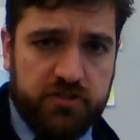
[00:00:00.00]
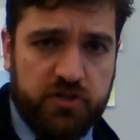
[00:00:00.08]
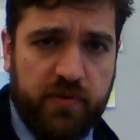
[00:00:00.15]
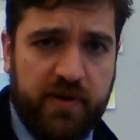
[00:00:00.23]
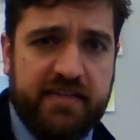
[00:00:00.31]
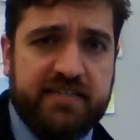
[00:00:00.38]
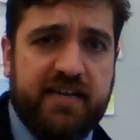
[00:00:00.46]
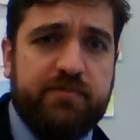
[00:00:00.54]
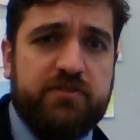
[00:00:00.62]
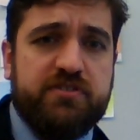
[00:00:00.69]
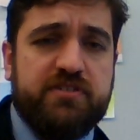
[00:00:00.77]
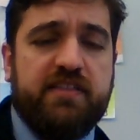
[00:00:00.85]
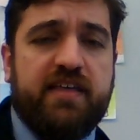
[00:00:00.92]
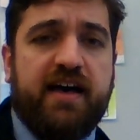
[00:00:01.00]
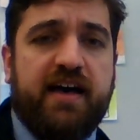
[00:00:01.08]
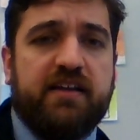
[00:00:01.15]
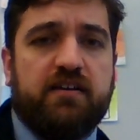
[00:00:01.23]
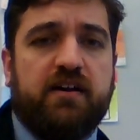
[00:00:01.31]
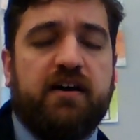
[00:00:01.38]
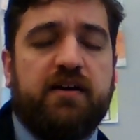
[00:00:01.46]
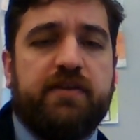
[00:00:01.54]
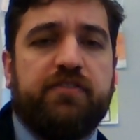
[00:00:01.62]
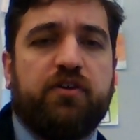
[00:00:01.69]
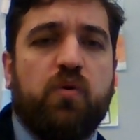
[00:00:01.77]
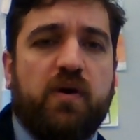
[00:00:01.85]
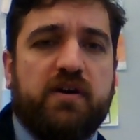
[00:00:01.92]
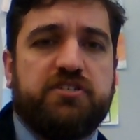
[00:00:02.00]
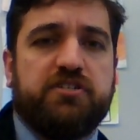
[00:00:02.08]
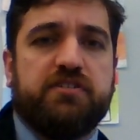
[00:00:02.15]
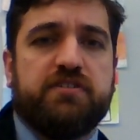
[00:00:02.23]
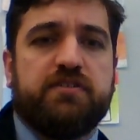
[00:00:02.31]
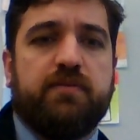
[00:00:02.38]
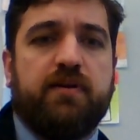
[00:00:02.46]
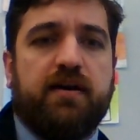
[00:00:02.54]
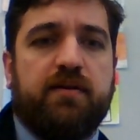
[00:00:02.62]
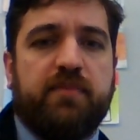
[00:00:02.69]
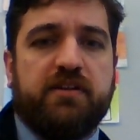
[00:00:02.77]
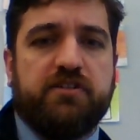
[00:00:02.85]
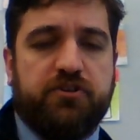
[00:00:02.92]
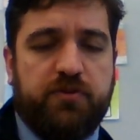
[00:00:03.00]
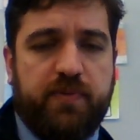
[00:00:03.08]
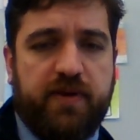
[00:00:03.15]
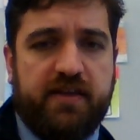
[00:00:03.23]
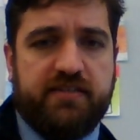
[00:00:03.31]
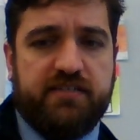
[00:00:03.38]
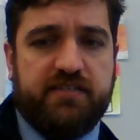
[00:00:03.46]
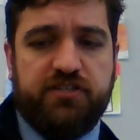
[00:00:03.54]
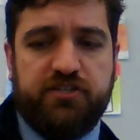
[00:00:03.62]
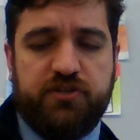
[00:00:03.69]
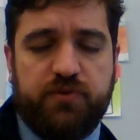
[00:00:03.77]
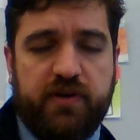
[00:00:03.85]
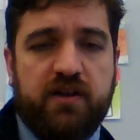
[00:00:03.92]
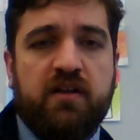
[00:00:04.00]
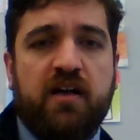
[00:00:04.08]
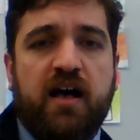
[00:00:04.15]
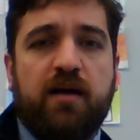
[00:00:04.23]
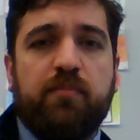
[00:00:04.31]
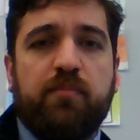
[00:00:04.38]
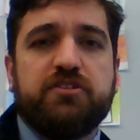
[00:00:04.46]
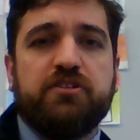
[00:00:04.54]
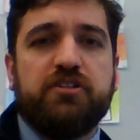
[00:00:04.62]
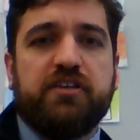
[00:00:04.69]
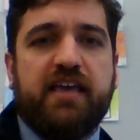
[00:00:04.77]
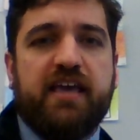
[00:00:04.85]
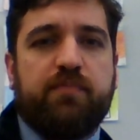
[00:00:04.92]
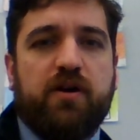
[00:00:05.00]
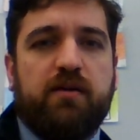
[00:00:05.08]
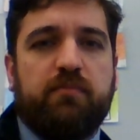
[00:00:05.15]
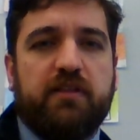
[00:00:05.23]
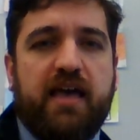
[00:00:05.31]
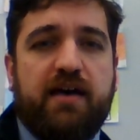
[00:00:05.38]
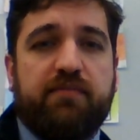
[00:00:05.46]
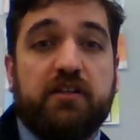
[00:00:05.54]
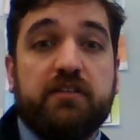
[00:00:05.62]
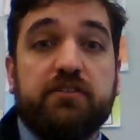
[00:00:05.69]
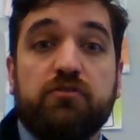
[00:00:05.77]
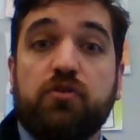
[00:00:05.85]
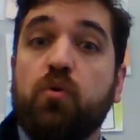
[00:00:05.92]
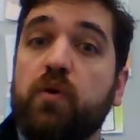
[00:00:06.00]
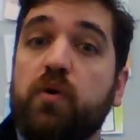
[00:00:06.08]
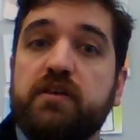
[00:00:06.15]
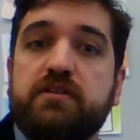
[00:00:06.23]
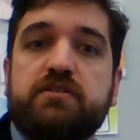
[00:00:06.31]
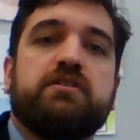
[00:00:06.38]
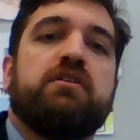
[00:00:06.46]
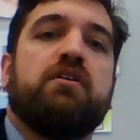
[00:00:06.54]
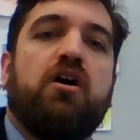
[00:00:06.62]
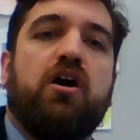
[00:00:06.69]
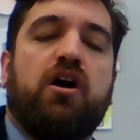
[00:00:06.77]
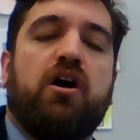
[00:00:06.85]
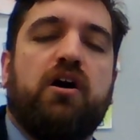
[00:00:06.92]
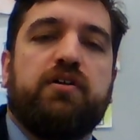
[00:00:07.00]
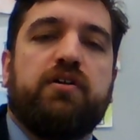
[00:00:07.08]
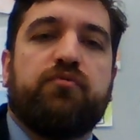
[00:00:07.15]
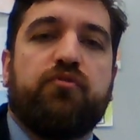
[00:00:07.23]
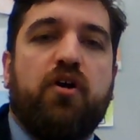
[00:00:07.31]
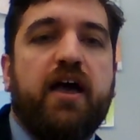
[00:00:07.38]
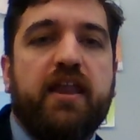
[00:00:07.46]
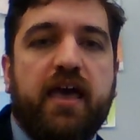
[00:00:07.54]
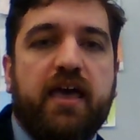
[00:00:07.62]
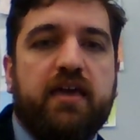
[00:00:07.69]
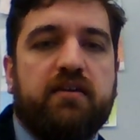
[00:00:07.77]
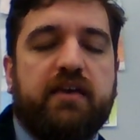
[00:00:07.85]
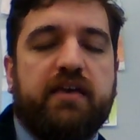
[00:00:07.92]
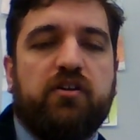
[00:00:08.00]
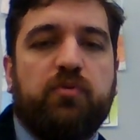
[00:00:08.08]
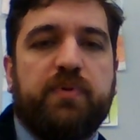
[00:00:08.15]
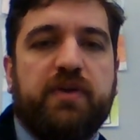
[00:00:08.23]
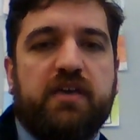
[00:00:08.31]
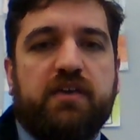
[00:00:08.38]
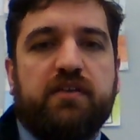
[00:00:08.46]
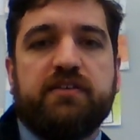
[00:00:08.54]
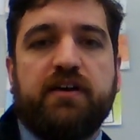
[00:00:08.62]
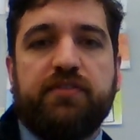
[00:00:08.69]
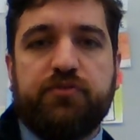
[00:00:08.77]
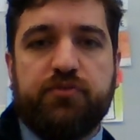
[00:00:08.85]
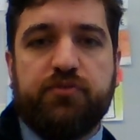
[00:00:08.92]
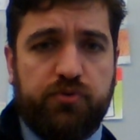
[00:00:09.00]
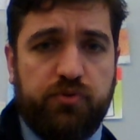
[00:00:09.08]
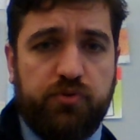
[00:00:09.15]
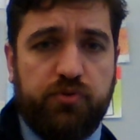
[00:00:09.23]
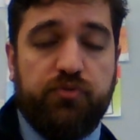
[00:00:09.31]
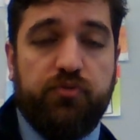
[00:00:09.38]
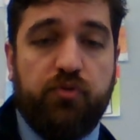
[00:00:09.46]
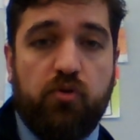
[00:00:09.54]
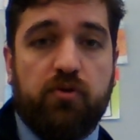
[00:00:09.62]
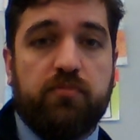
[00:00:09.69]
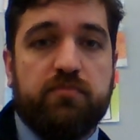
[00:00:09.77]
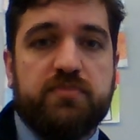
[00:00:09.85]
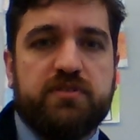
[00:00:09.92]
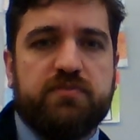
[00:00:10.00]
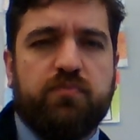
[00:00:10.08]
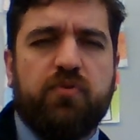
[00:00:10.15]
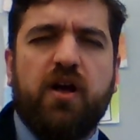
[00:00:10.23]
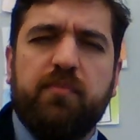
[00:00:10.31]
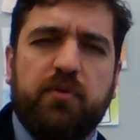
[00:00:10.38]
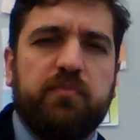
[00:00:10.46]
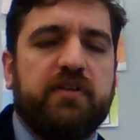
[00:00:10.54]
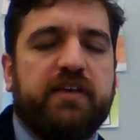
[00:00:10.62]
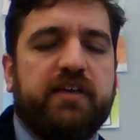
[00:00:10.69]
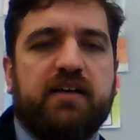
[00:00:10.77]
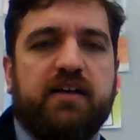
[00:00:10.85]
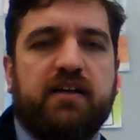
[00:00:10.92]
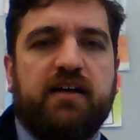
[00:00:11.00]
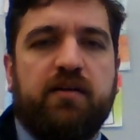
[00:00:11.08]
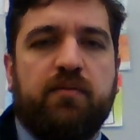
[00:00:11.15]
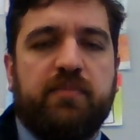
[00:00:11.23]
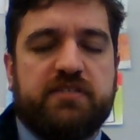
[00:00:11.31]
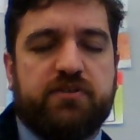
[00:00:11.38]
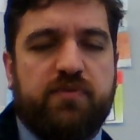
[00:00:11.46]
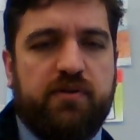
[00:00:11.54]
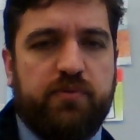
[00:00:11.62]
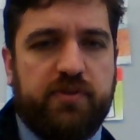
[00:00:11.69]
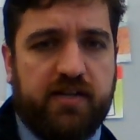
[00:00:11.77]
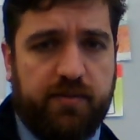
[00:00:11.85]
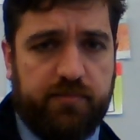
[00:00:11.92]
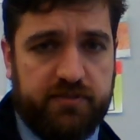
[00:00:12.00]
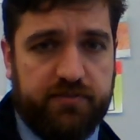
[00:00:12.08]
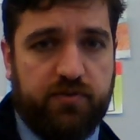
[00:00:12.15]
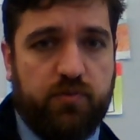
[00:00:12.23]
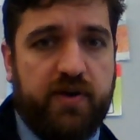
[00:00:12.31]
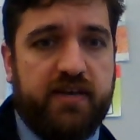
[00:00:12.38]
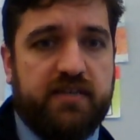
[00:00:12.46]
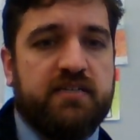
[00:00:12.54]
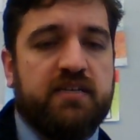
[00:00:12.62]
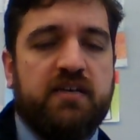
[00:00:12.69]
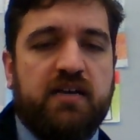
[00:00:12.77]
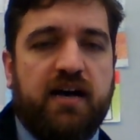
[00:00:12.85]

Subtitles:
So anytime you see that in the questions, make sure you pay attention to it. I'm also looking at probably having a little quiz on Friday. It'll be done through Google Forms. Probably I'll mess around with a couple different ways.